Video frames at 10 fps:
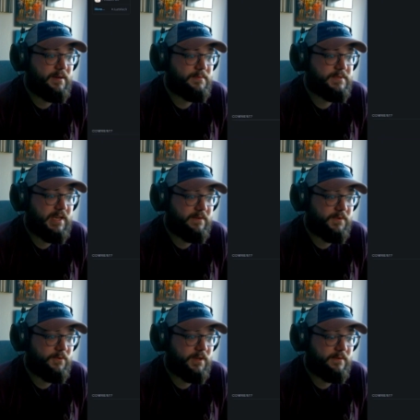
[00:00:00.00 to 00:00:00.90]
Second
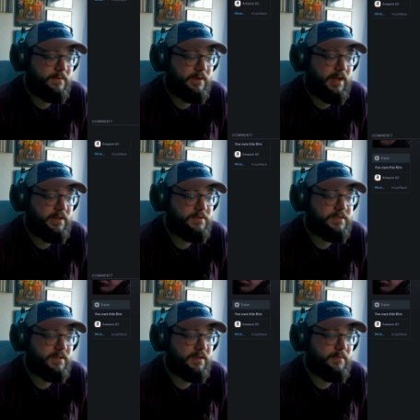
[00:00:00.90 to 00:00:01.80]
viewing, I used
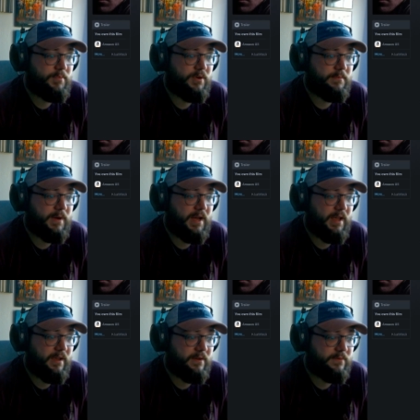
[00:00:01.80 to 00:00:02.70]
to put
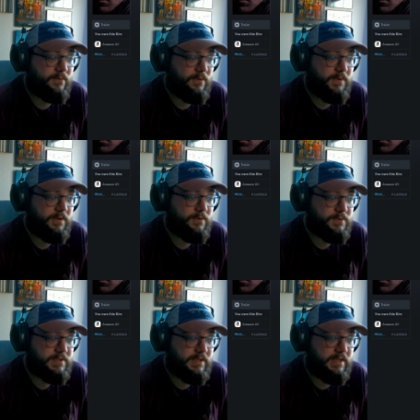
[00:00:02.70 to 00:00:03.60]
my
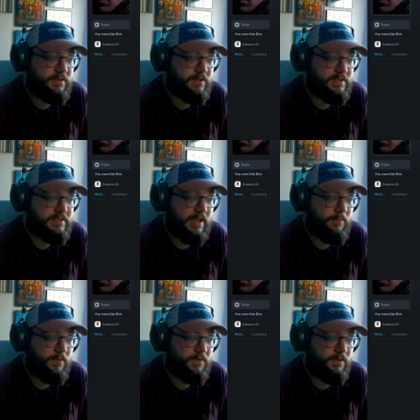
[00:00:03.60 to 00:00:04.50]
reviews into the same
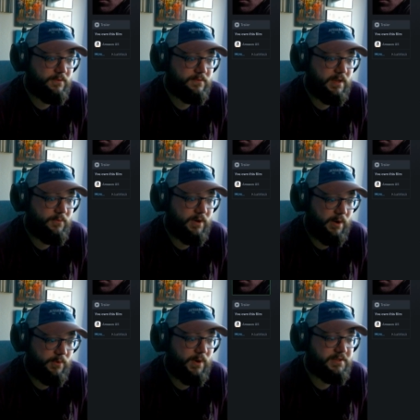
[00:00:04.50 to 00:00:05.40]
review when I
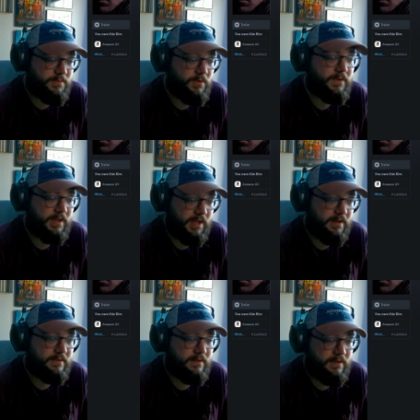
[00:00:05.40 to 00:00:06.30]
would watch a movie again.
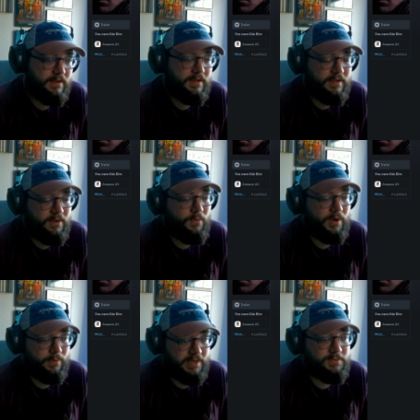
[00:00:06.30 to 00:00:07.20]
When I
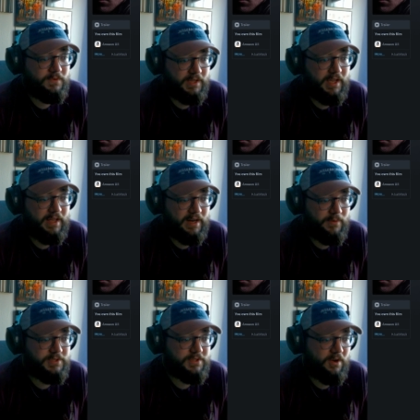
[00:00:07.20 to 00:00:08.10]
would watch a movie again, I
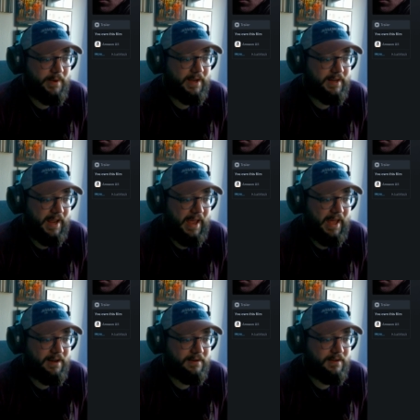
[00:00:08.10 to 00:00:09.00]
would just go back and
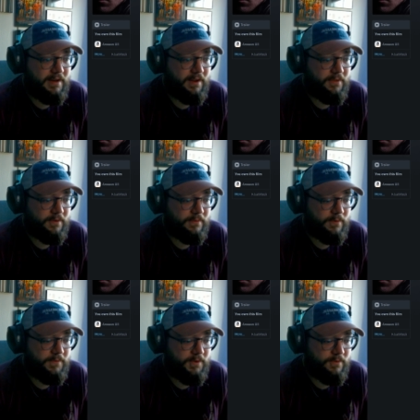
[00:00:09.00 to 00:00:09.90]
add another
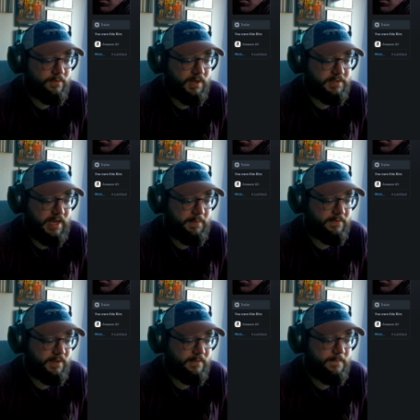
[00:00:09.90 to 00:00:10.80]
review on top of it.